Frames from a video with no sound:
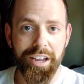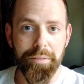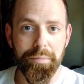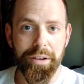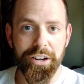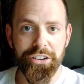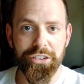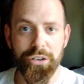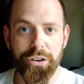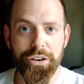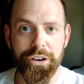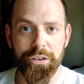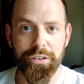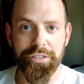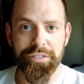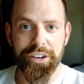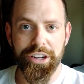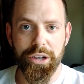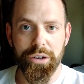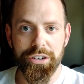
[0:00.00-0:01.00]
I'd make sure to do
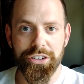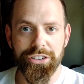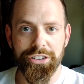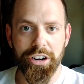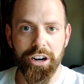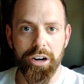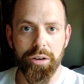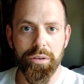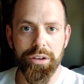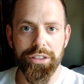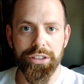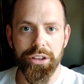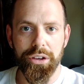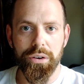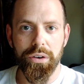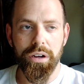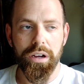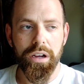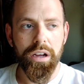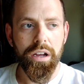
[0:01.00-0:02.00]
a video and share it with you.